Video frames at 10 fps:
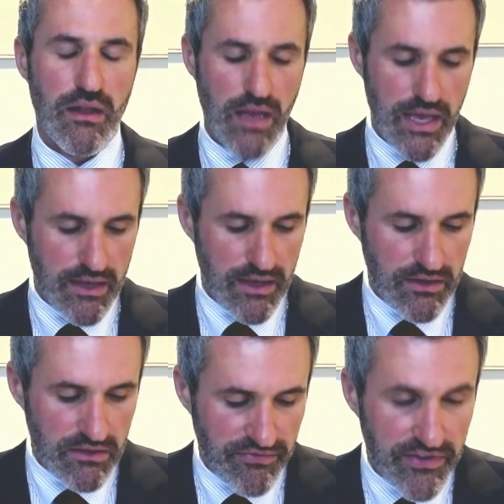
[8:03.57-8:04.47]
like
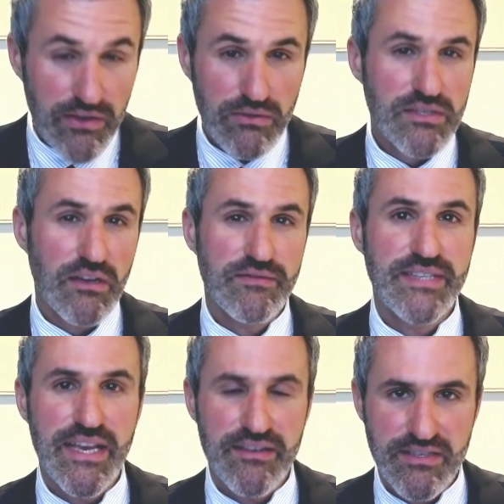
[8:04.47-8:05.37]
in the fields
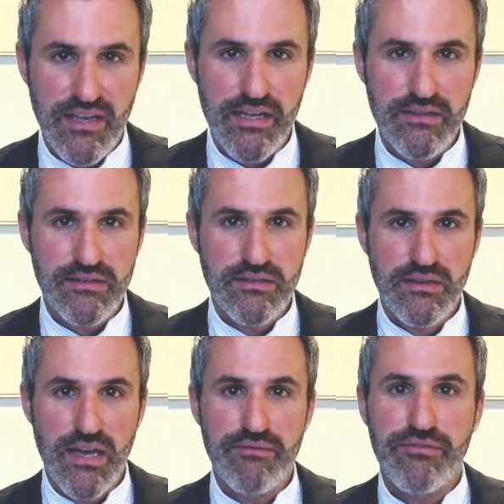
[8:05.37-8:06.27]
of data
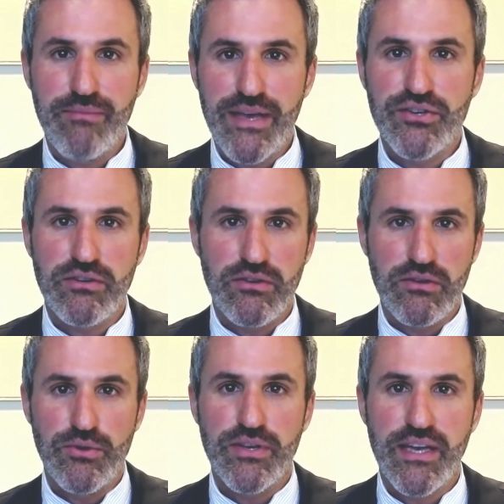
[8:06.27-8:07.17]
science and information
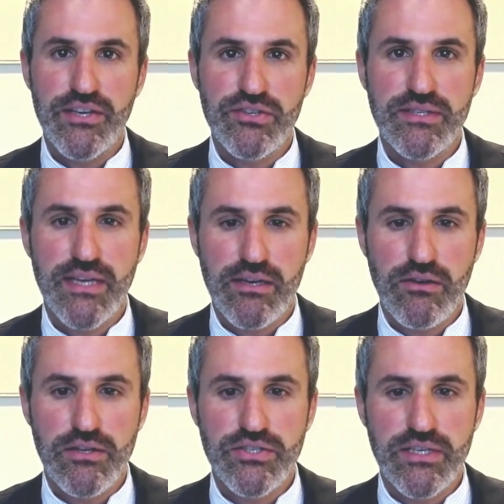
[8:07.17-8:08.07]
communication
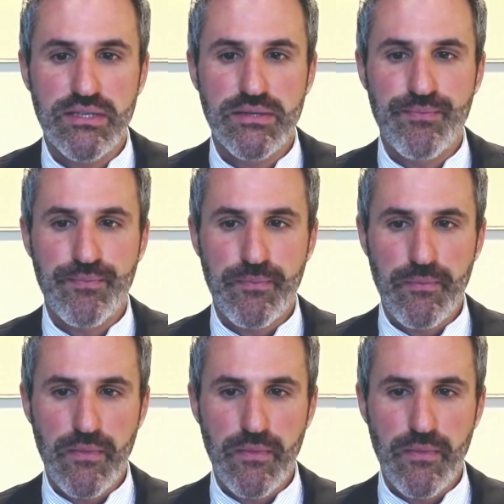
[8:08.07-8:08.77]
technologies,